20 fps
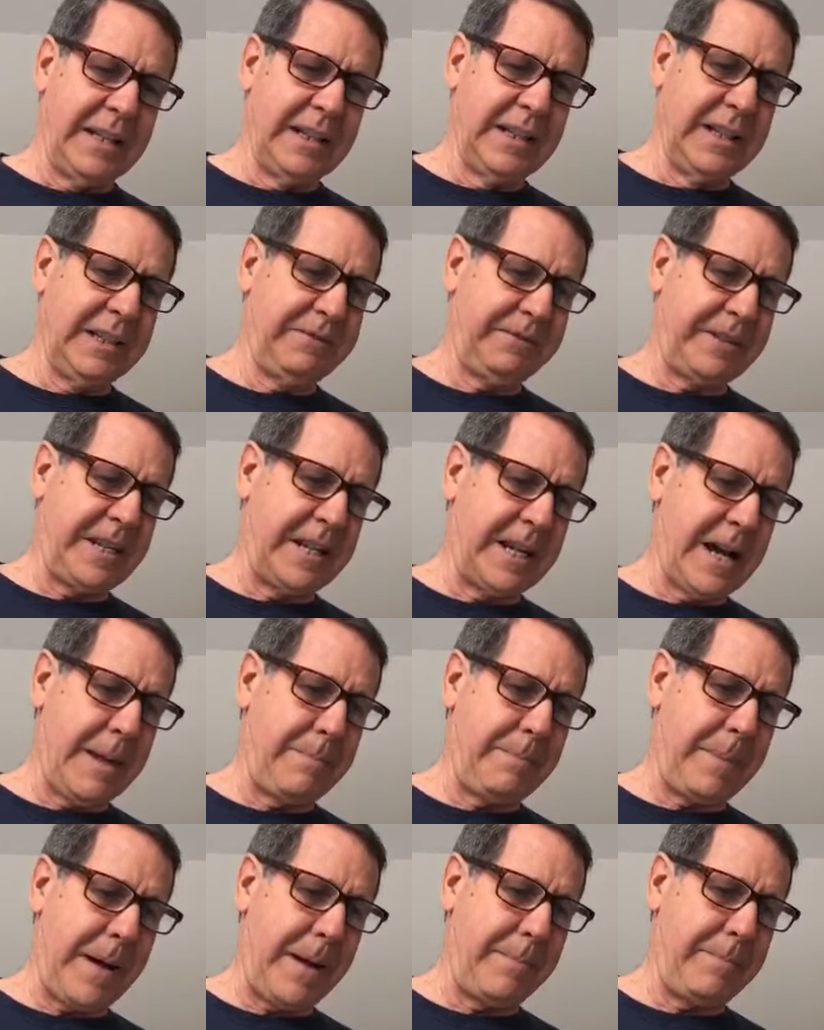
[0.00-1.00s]
lifting
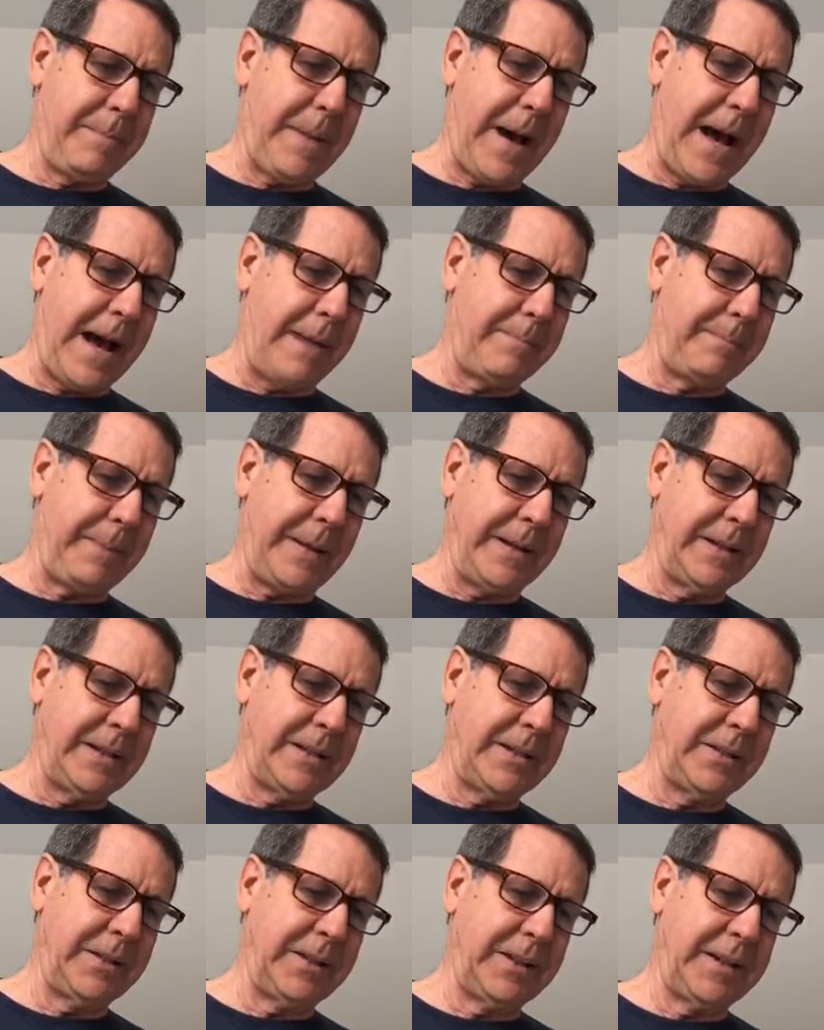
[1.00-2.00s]
up
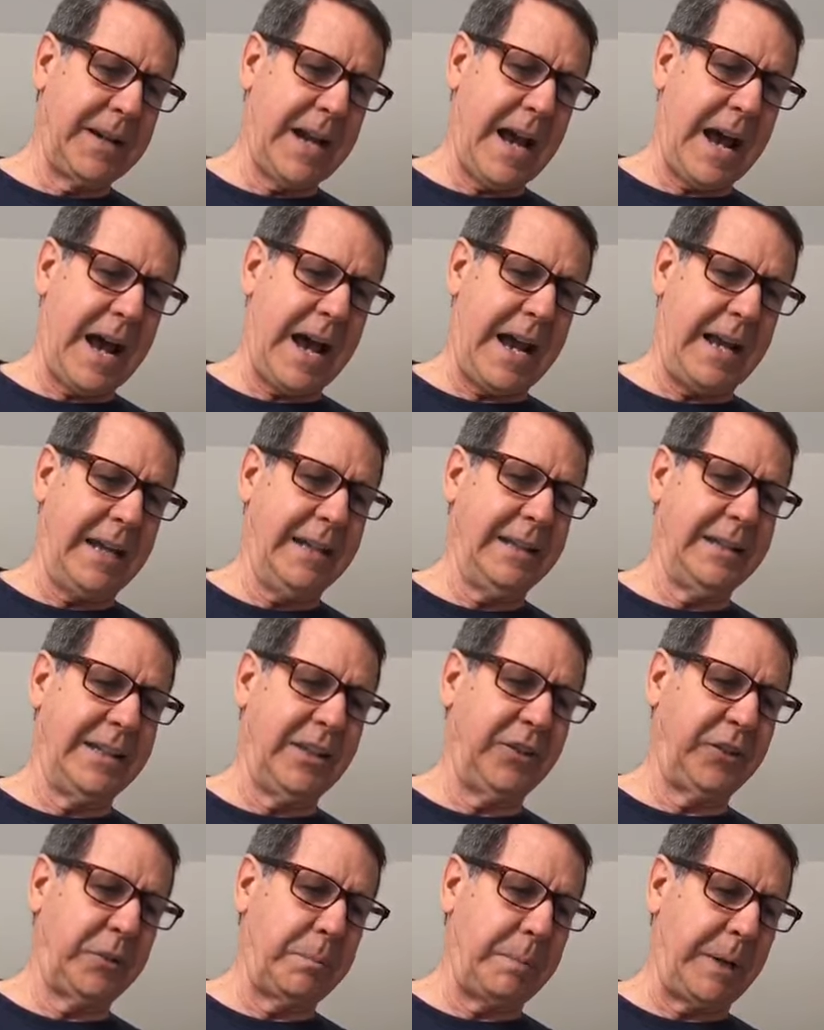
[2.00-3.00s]
into the night,
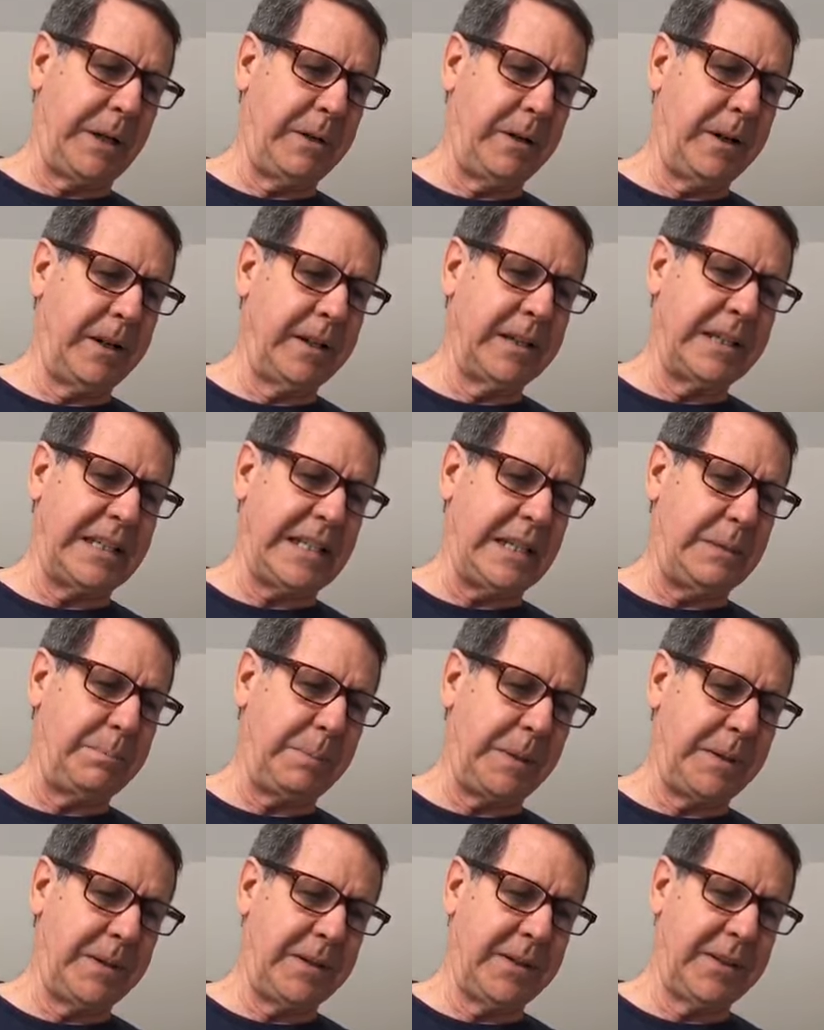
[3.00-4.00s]
disappearing deep
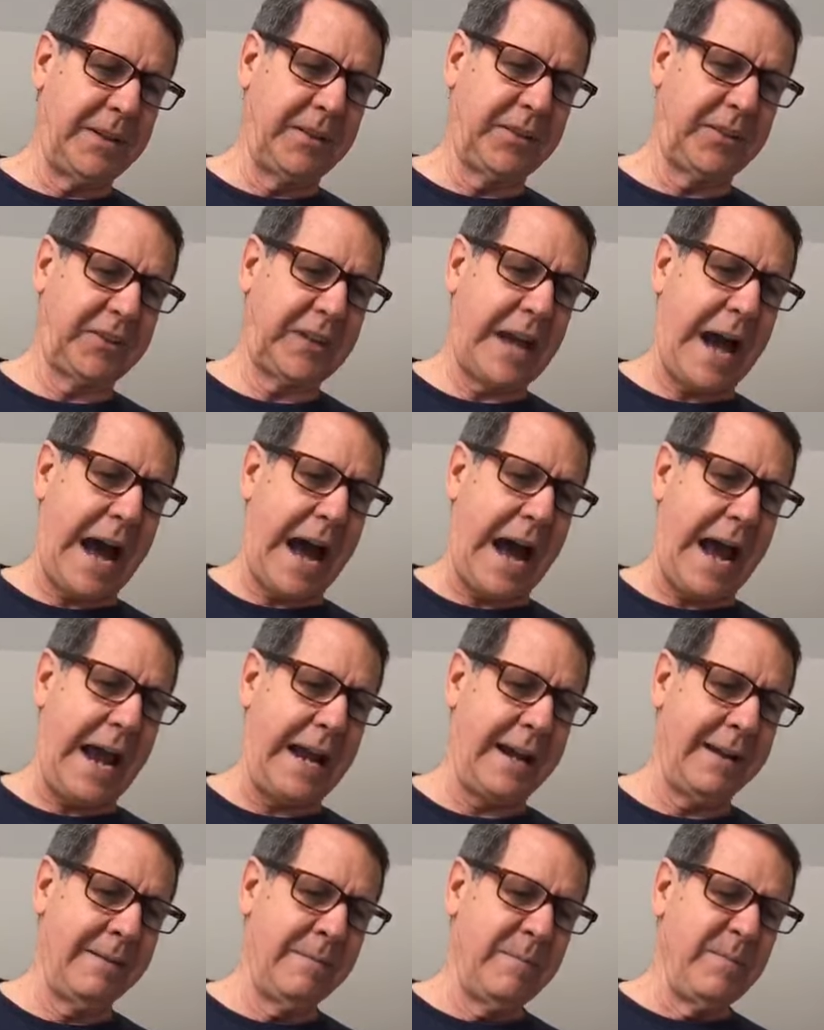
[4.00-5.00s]
into the
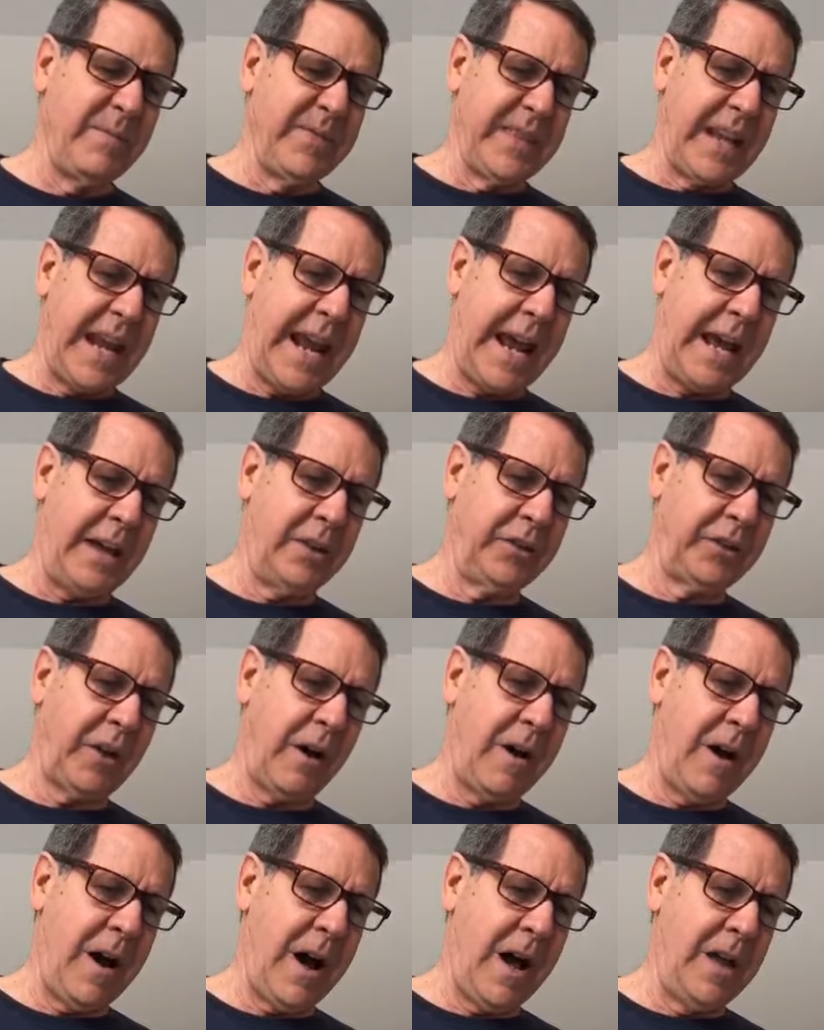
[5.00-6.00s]
sky, as
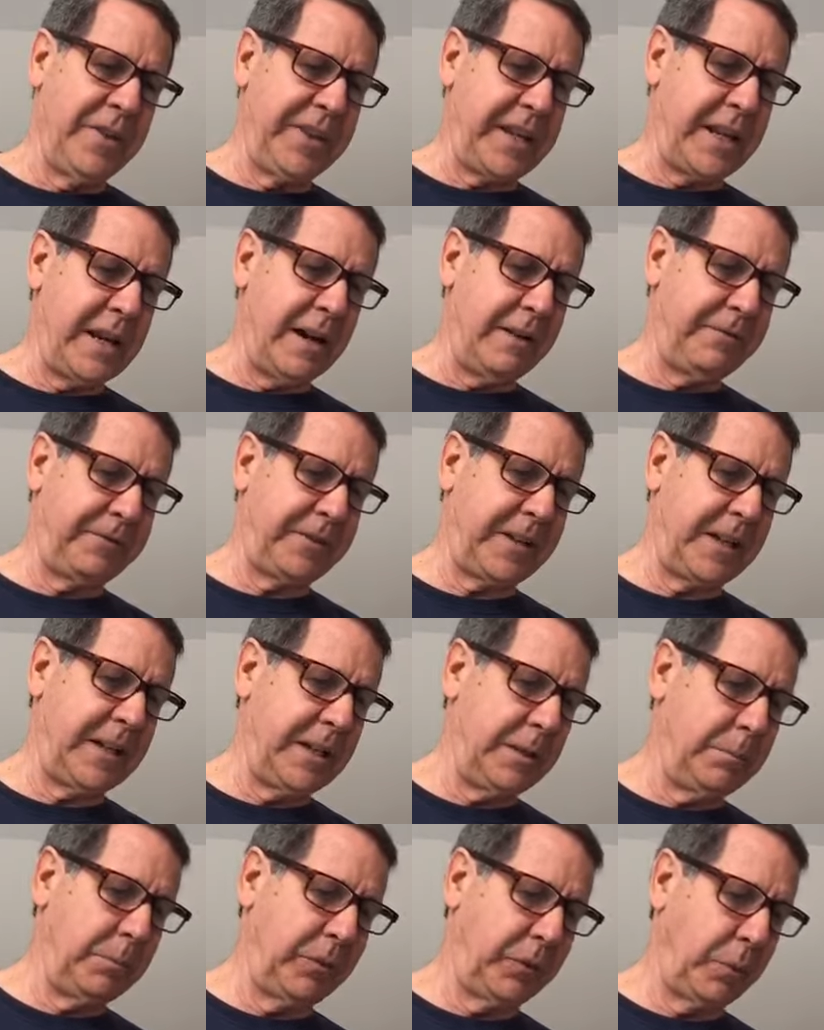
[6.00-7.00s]
all the elf
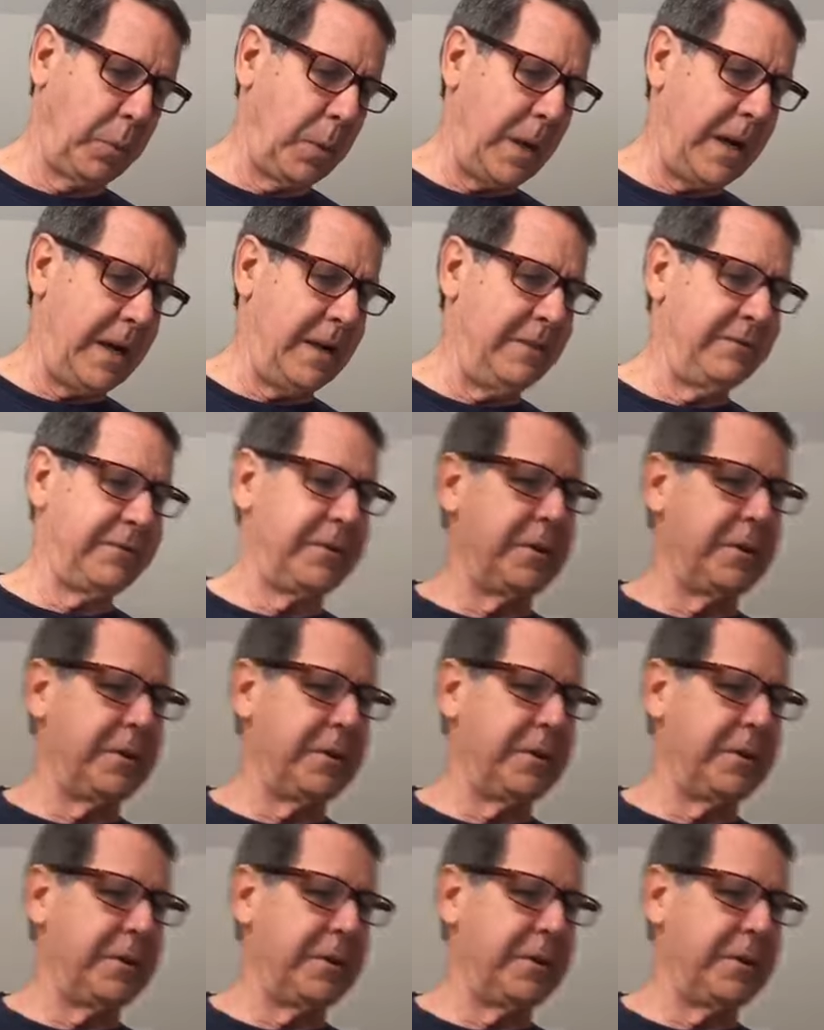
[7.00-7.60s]
teams wave